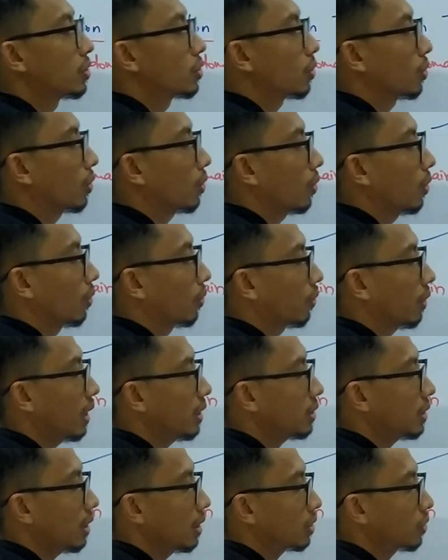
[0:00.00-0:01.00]
So
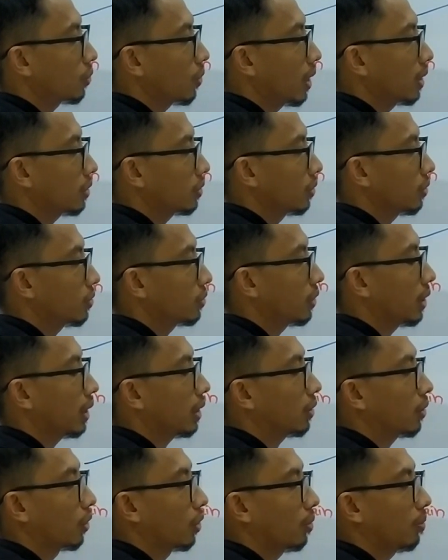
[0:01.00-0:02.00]
range is 1, 2,
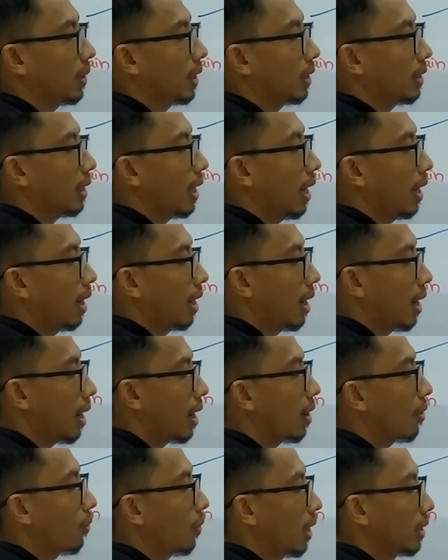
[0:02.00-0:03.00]
3, codomain
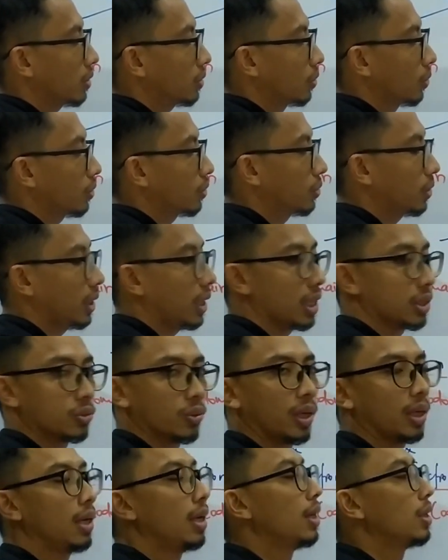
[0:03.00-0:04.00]
are 1, 2, 3 as
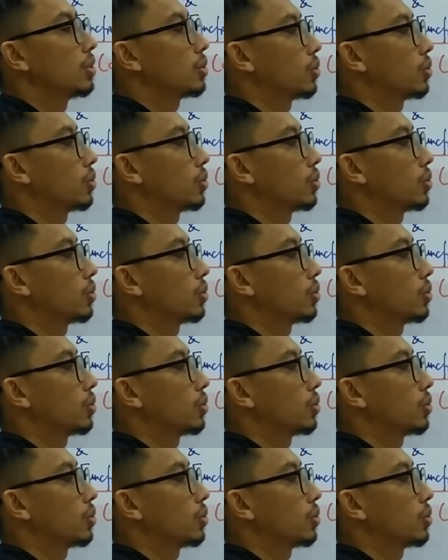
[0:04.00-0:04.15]
well.